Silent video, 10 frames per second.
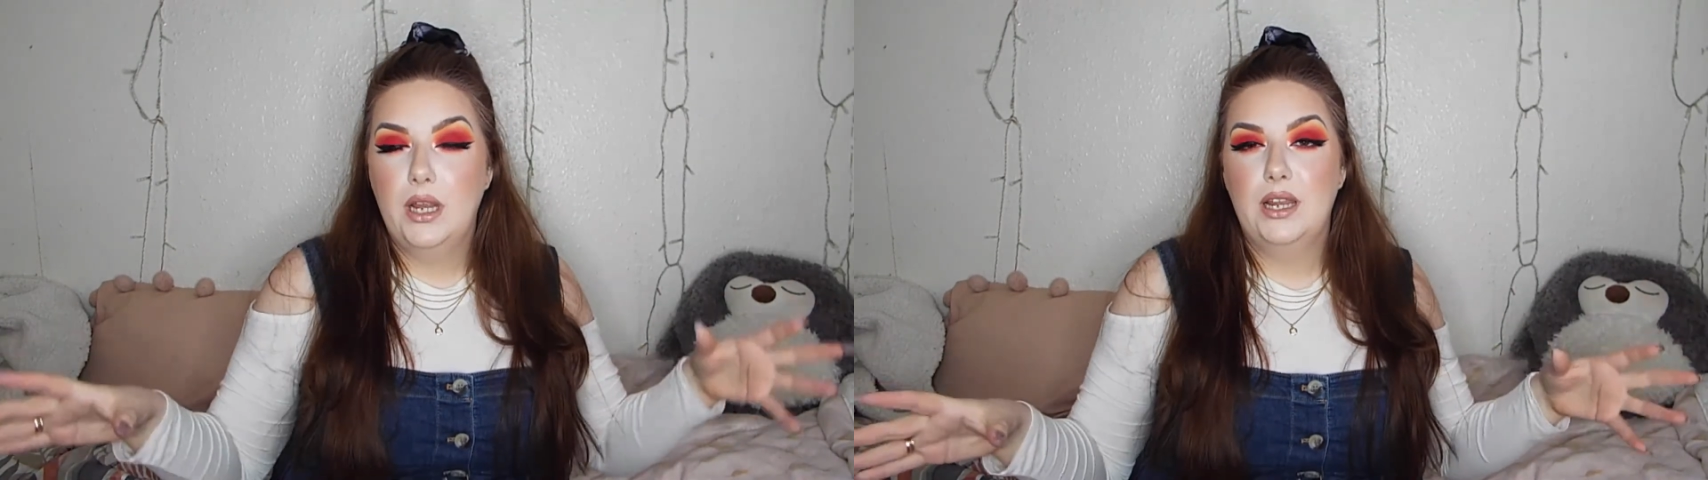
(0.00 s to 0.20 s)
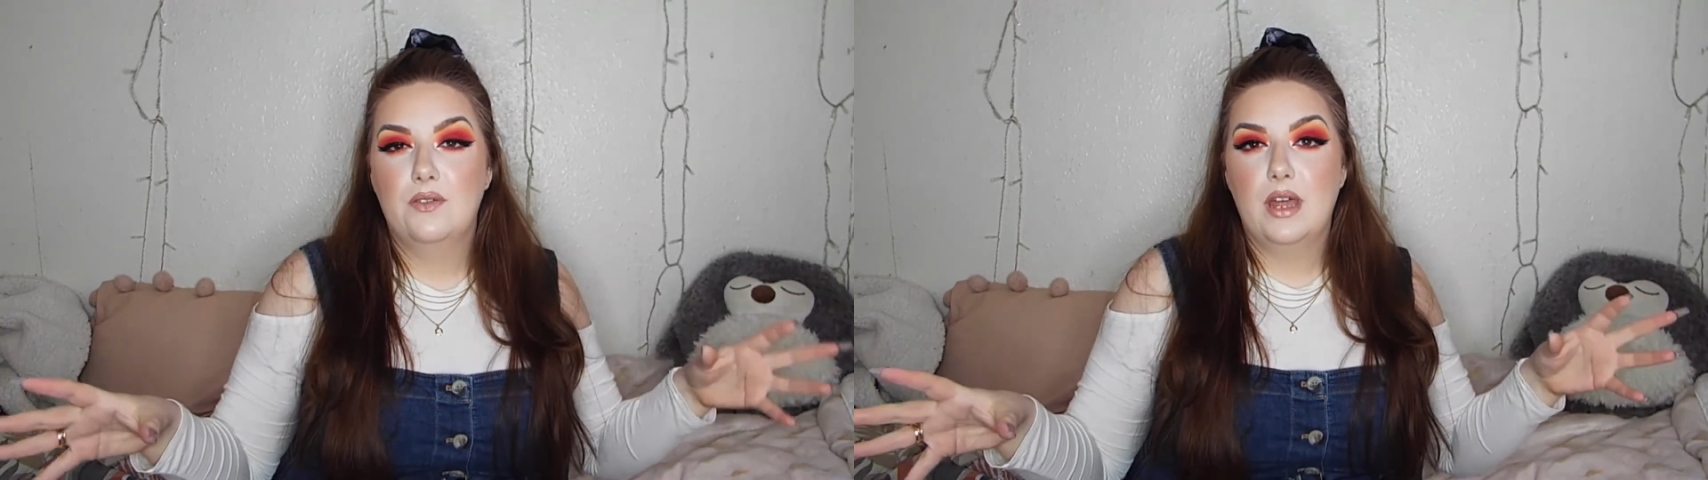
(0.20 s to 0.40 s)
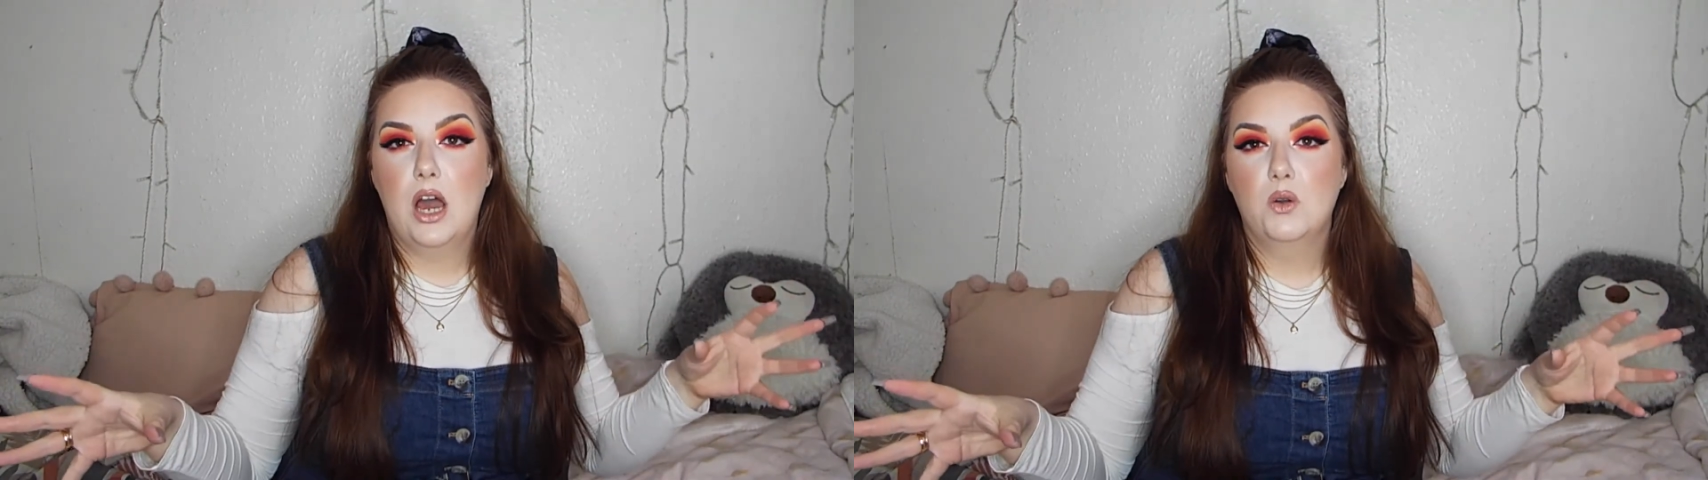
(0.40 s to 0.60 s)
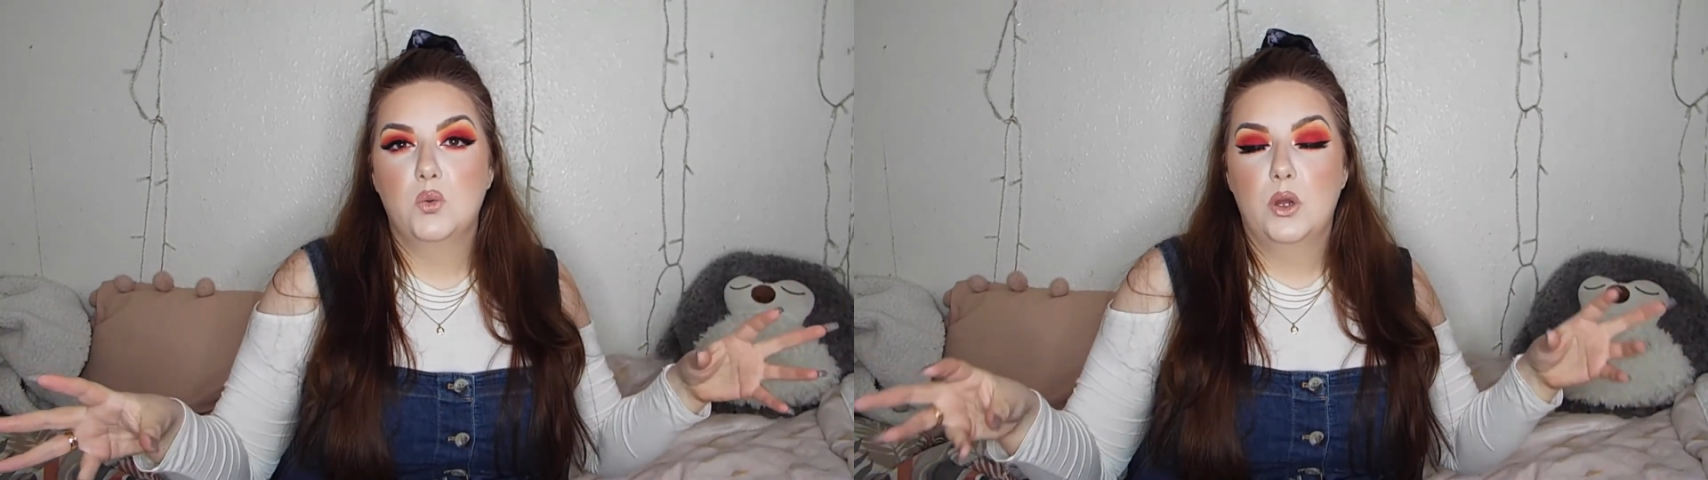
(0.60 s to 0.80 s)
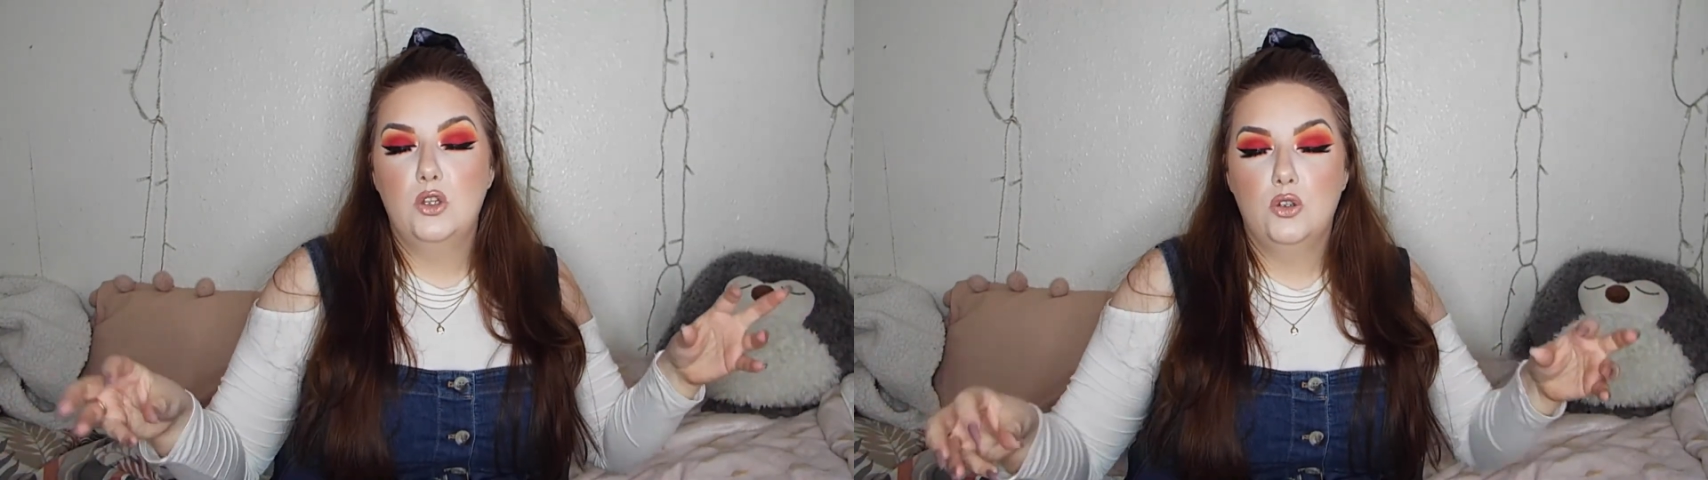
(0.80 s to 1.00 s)
leaving the house
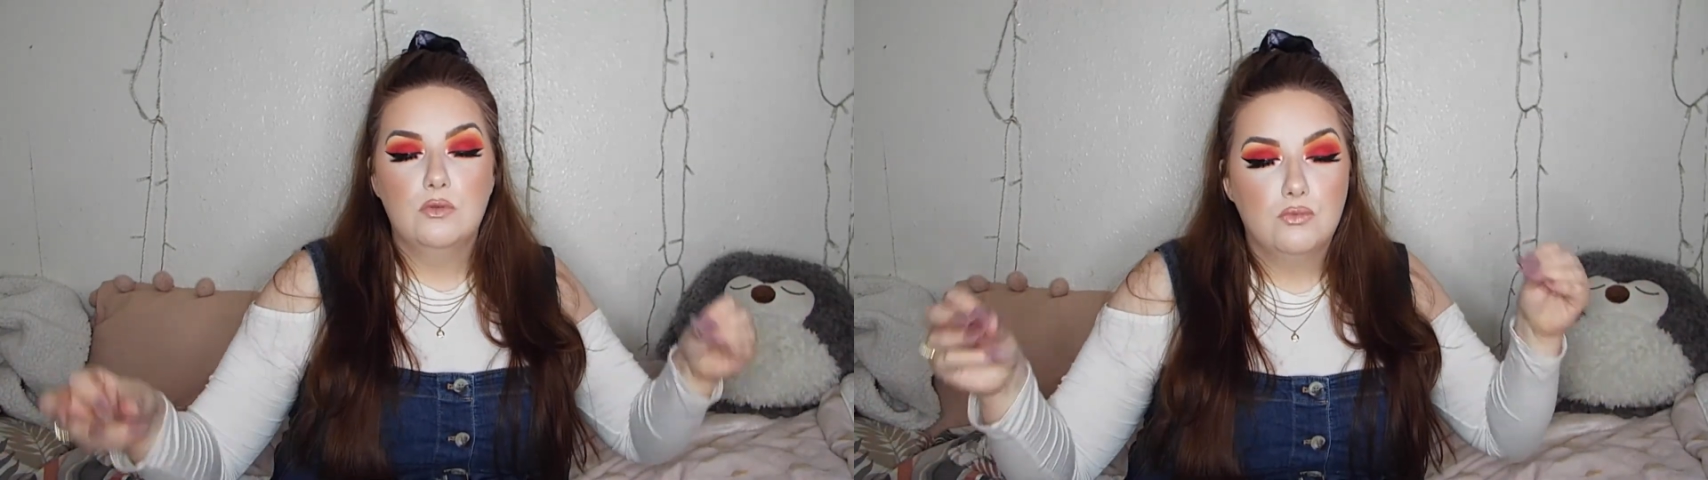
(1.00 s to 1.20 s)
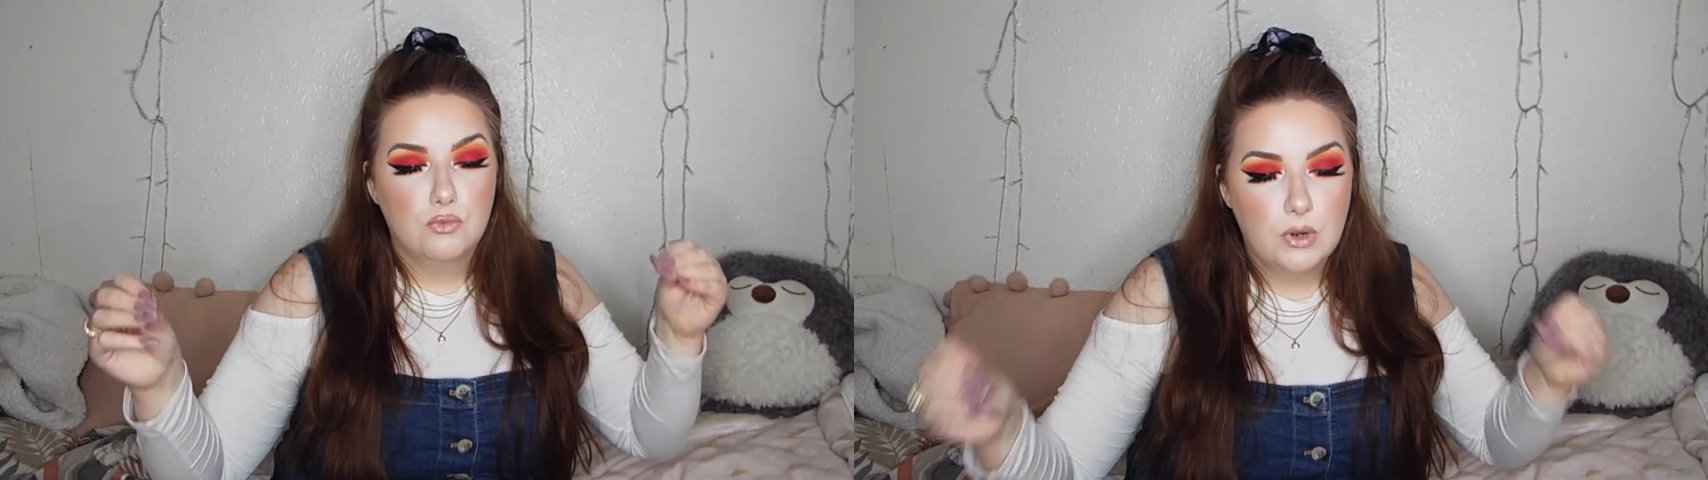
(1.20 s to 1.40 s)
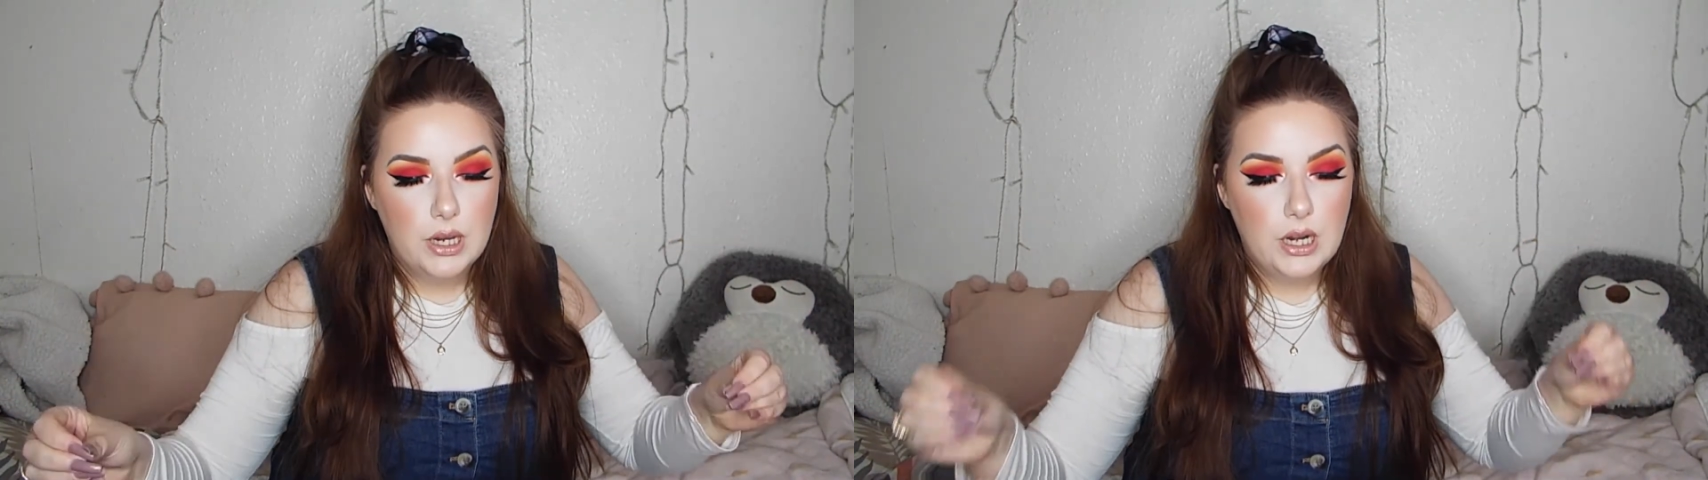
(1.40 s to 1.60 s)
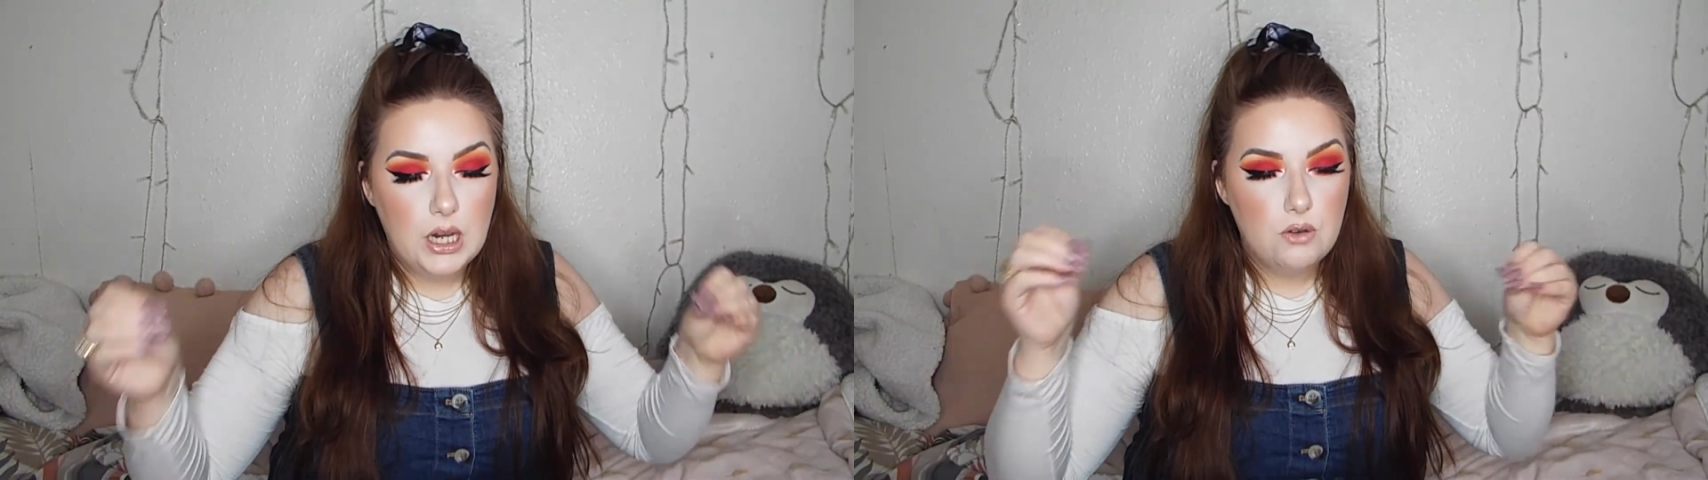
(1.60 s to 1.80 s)
when you really,